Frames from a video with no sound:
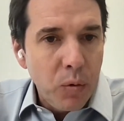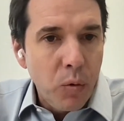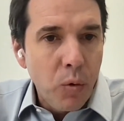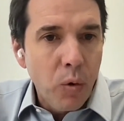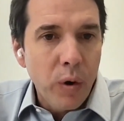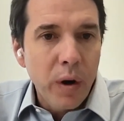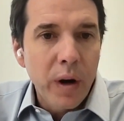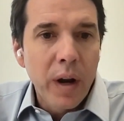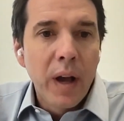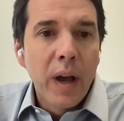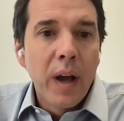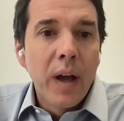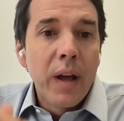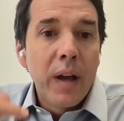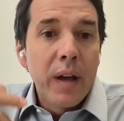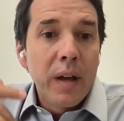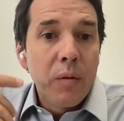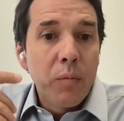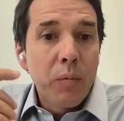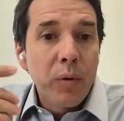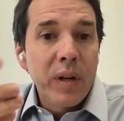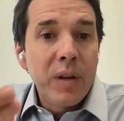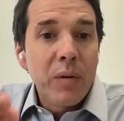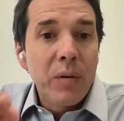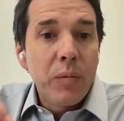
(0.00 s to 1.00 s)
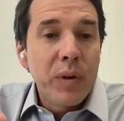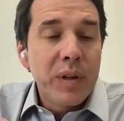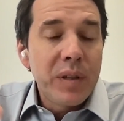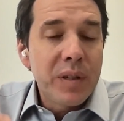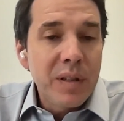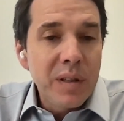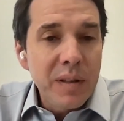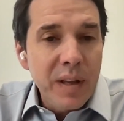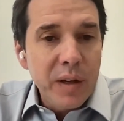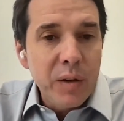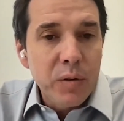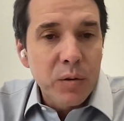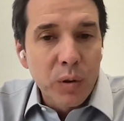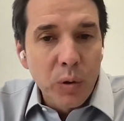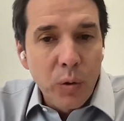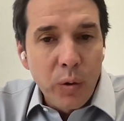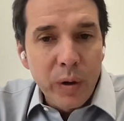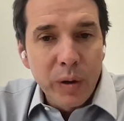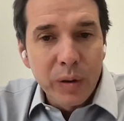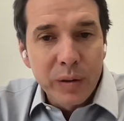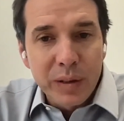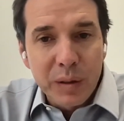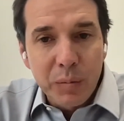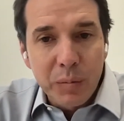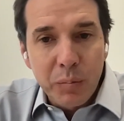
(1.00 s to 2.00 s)
Or we see that your
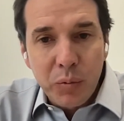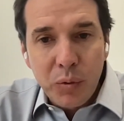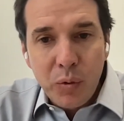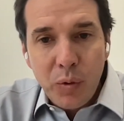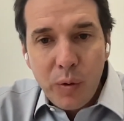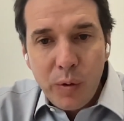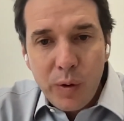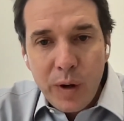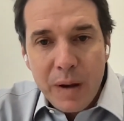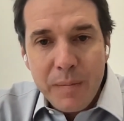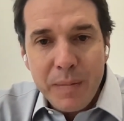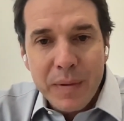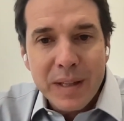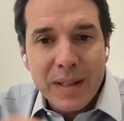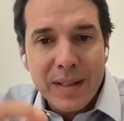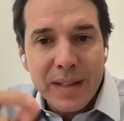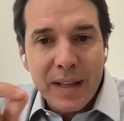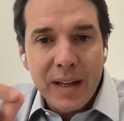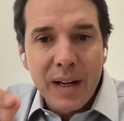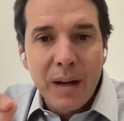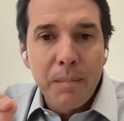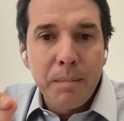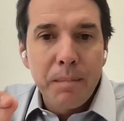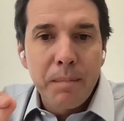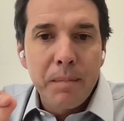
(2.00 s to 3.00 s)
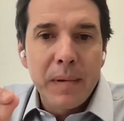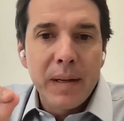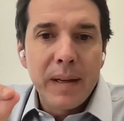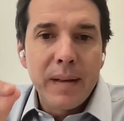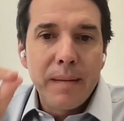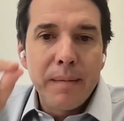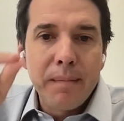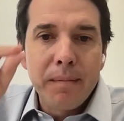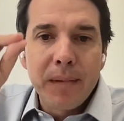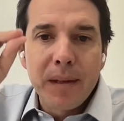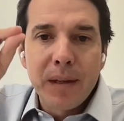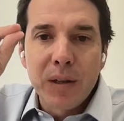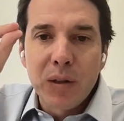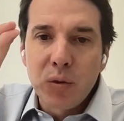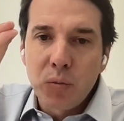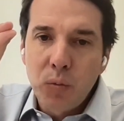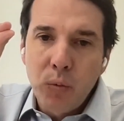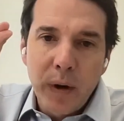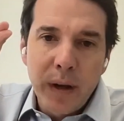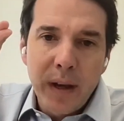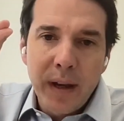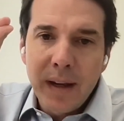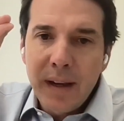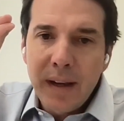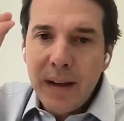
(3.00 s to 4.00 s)
loyalty program is set up in this
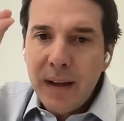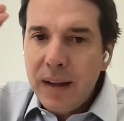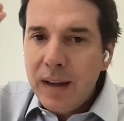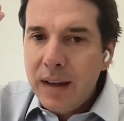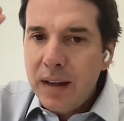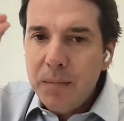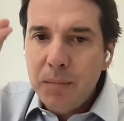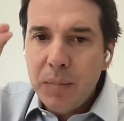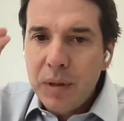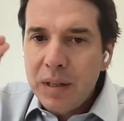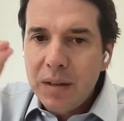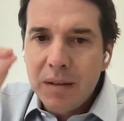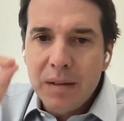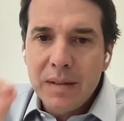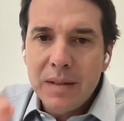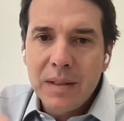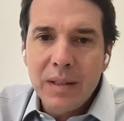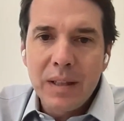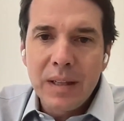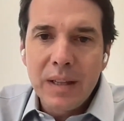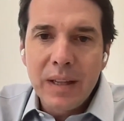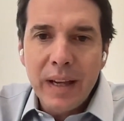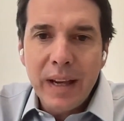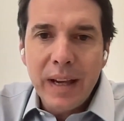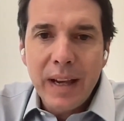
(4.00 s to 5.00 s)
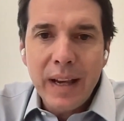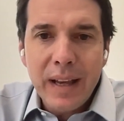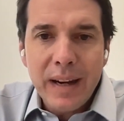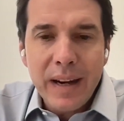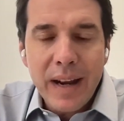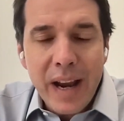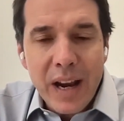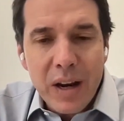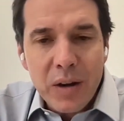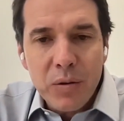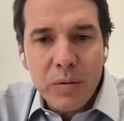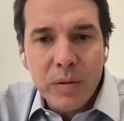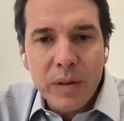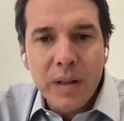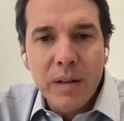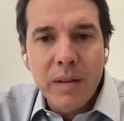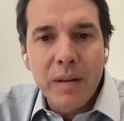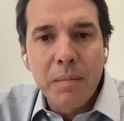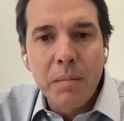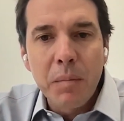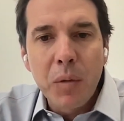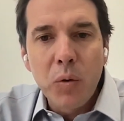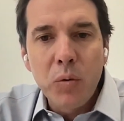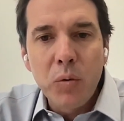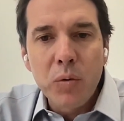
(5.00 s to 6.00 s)
way, A, B, C, and actually the
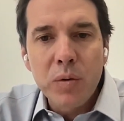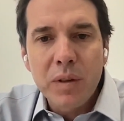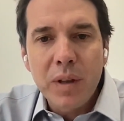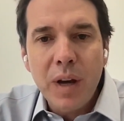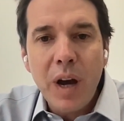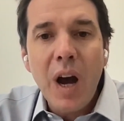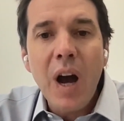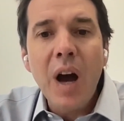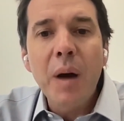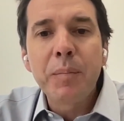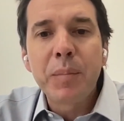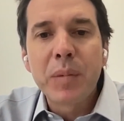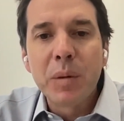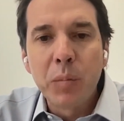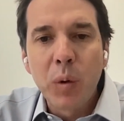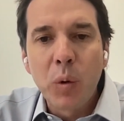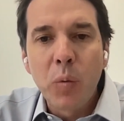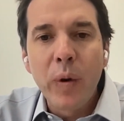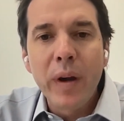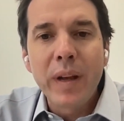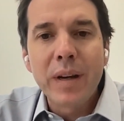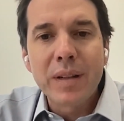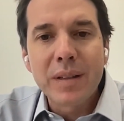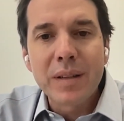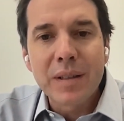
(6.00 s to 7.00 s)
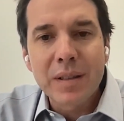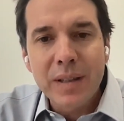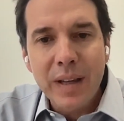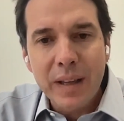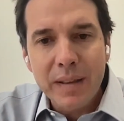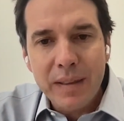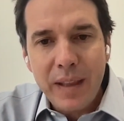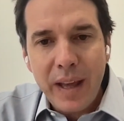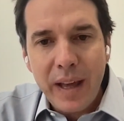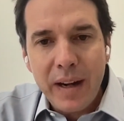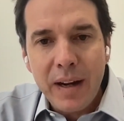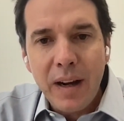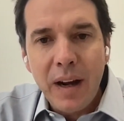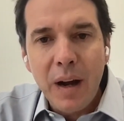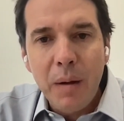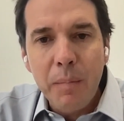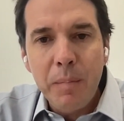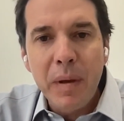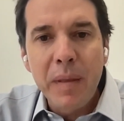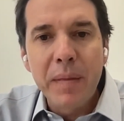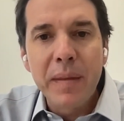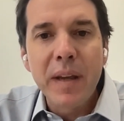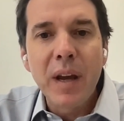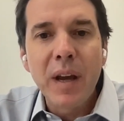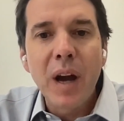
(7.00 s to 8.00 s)
optimal way to set that up
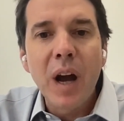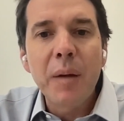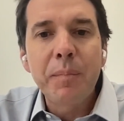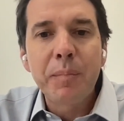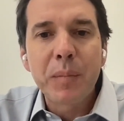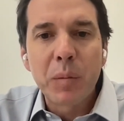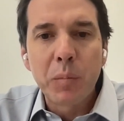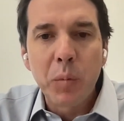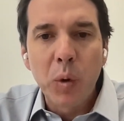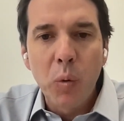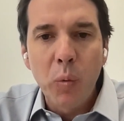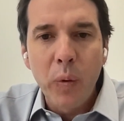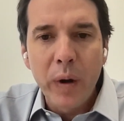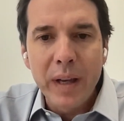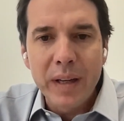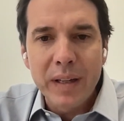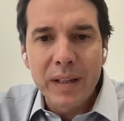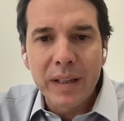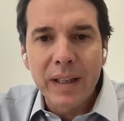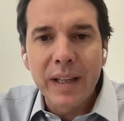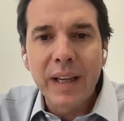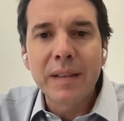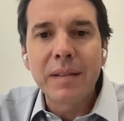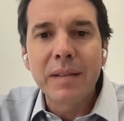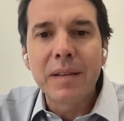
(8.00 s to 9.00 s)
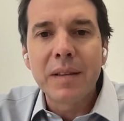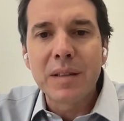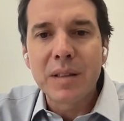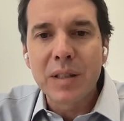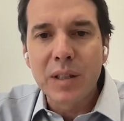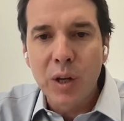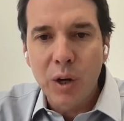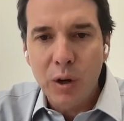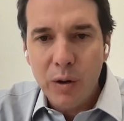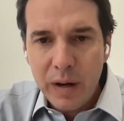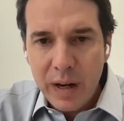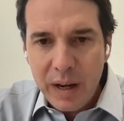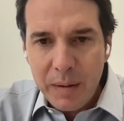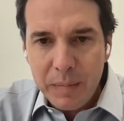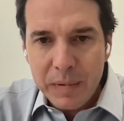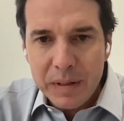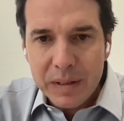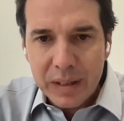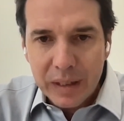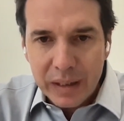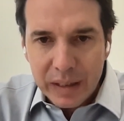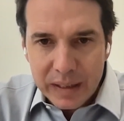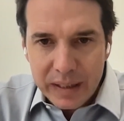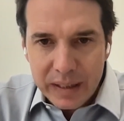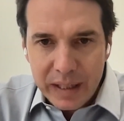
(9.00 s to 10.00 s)
and the optimal way to get the CRM and
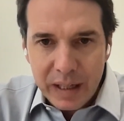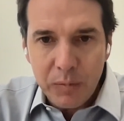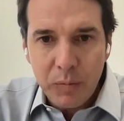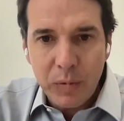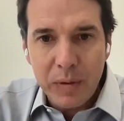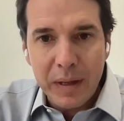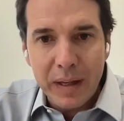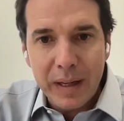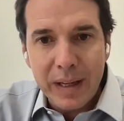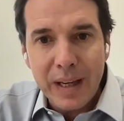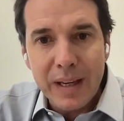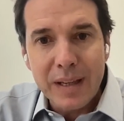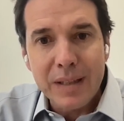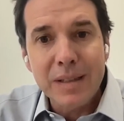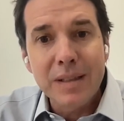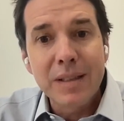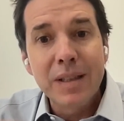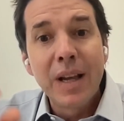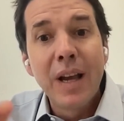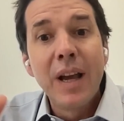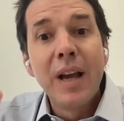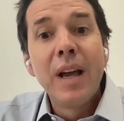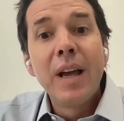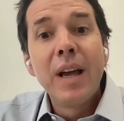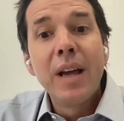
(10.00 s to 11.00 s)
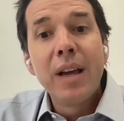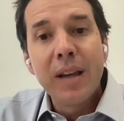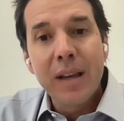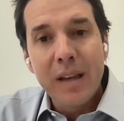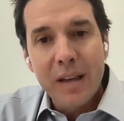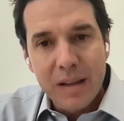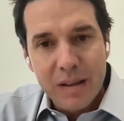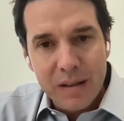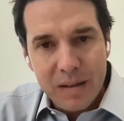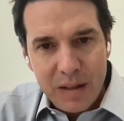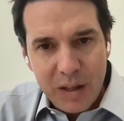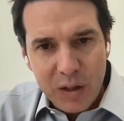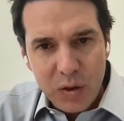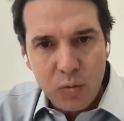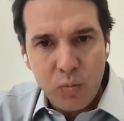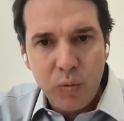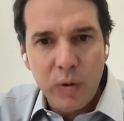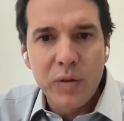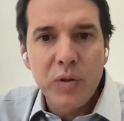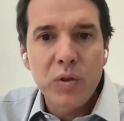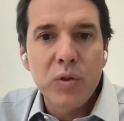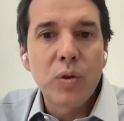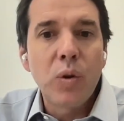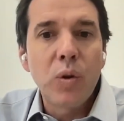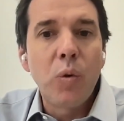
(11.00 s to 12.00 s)
to connect with the guest is this
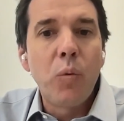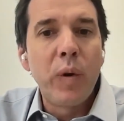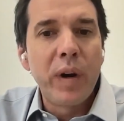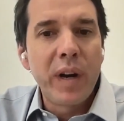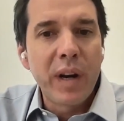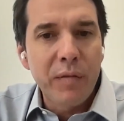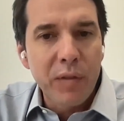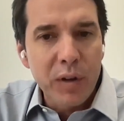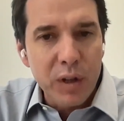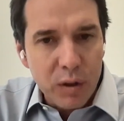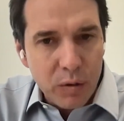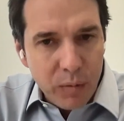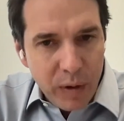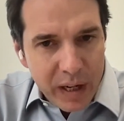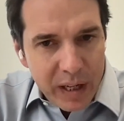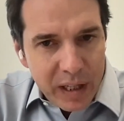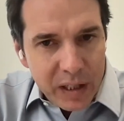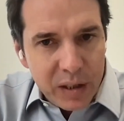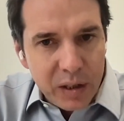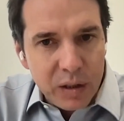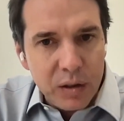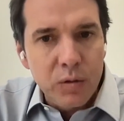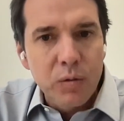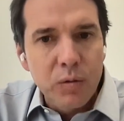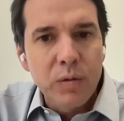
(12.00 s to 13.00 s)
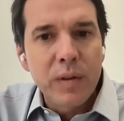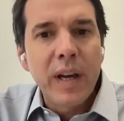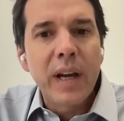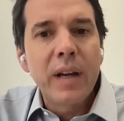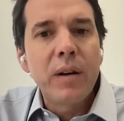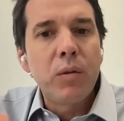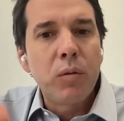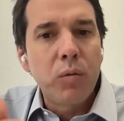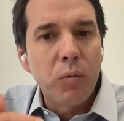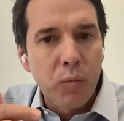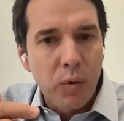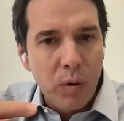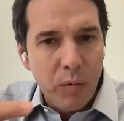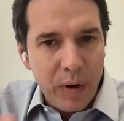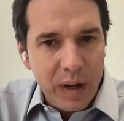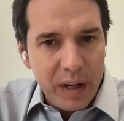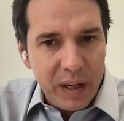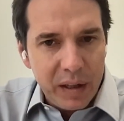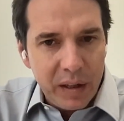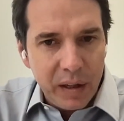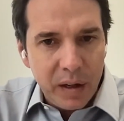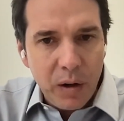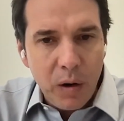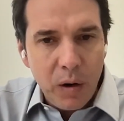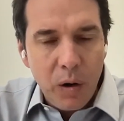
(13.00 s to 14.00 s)
one. So whenever you're ready to do that, we're
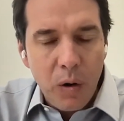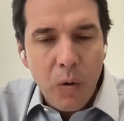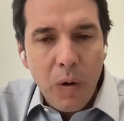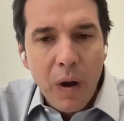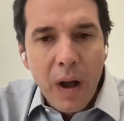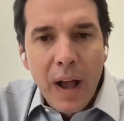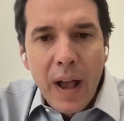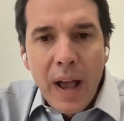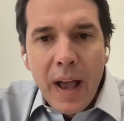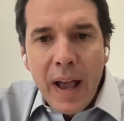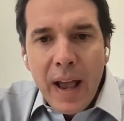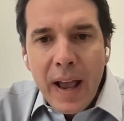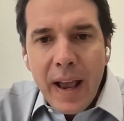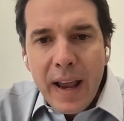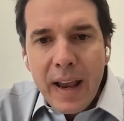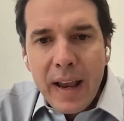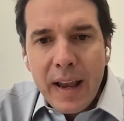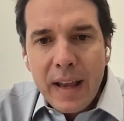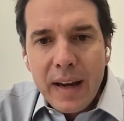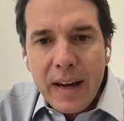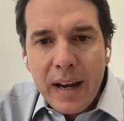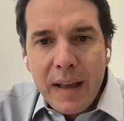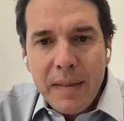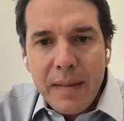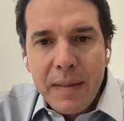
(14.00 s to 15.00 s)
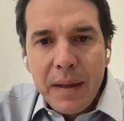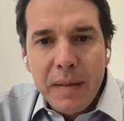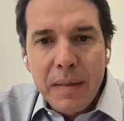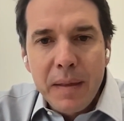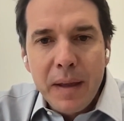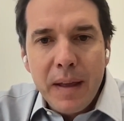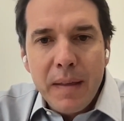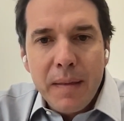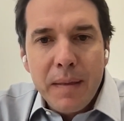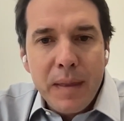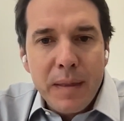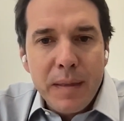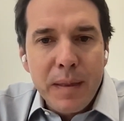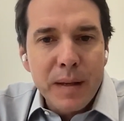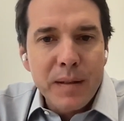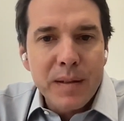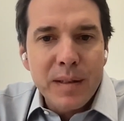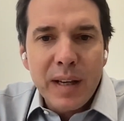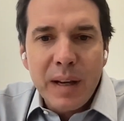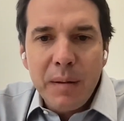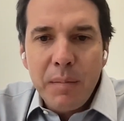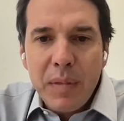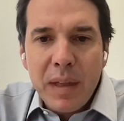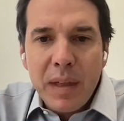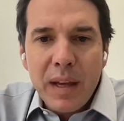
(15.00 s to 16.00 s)
ready to go. And then the
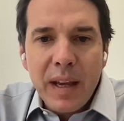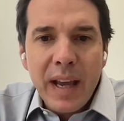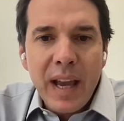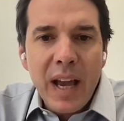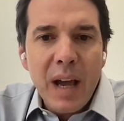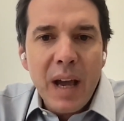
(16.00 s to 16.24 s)
same thing